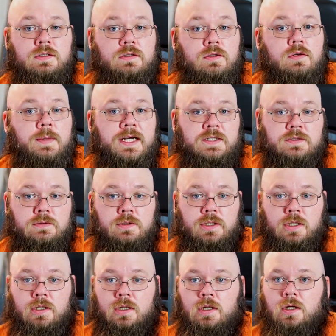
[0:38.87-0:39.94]
little backstory.
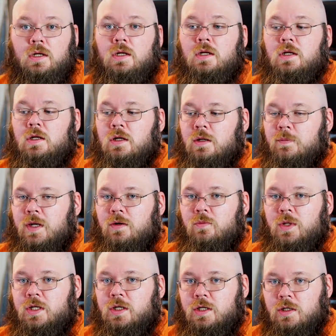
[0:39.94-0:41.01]
About a
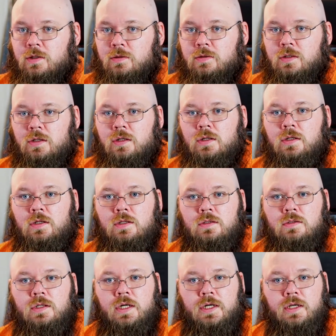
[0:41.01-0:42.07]
week ago,
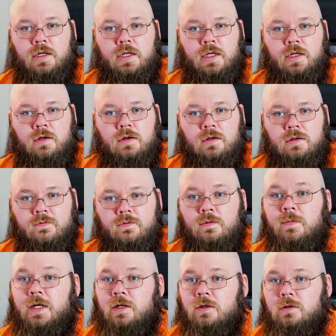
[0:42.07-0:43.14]
I get a call
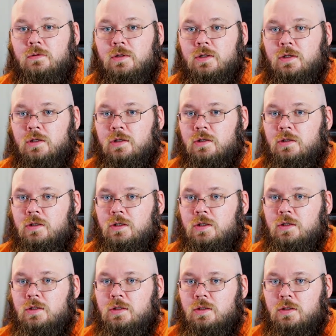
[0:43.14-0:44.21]
from my coworker
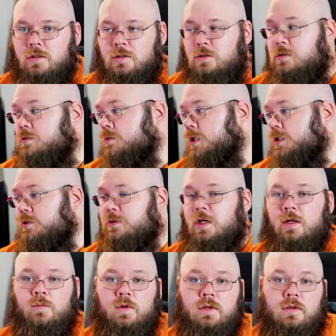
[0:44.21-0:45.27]
who I do
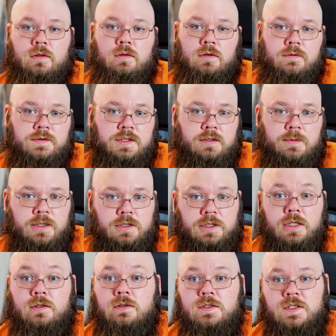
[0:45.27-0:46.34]
game with. You've seen him on the
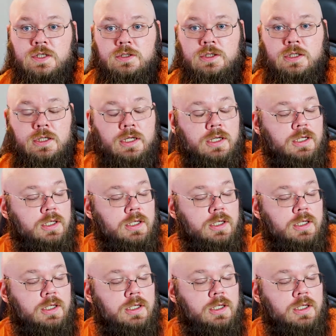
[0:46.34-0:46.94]
channel, it's AJ.